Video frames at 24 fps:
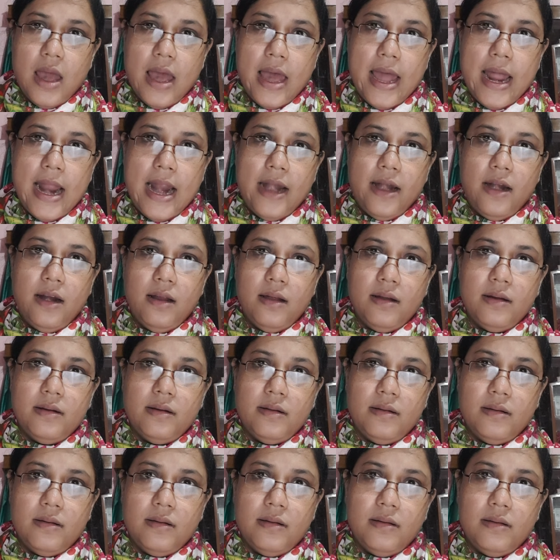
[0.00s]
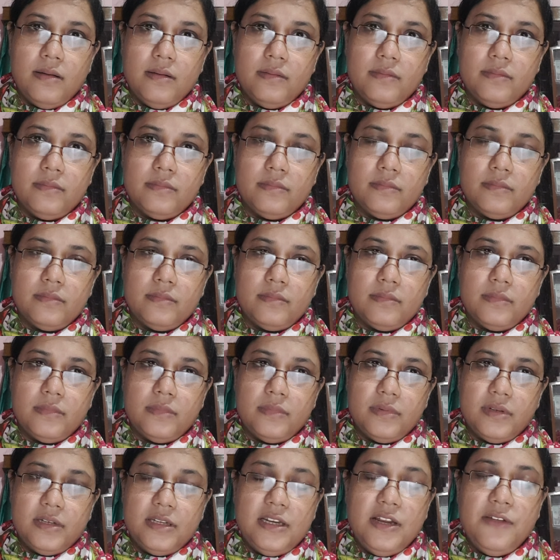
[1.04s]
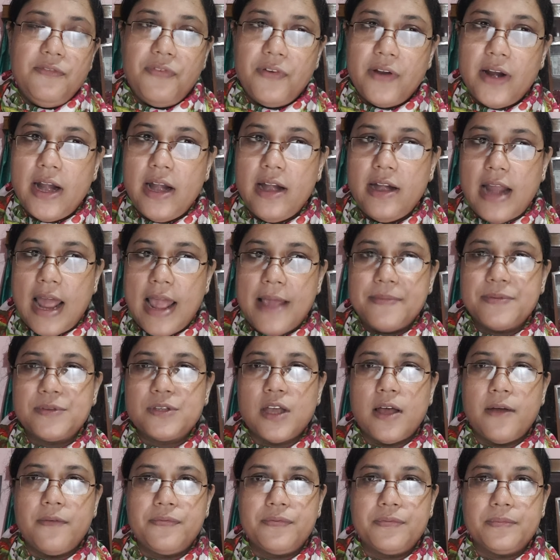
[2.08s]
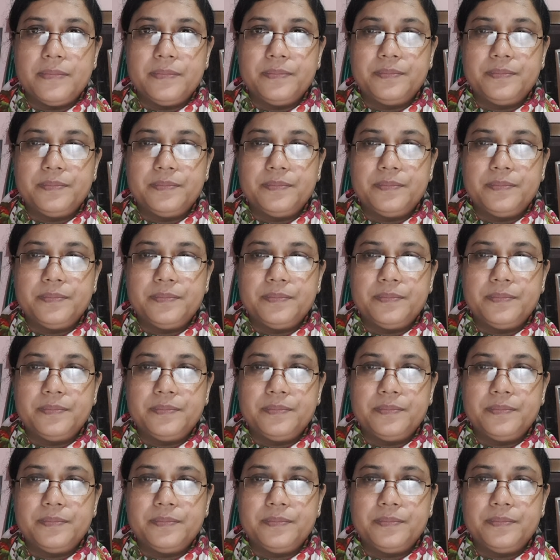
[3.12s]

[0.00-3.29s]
and different types of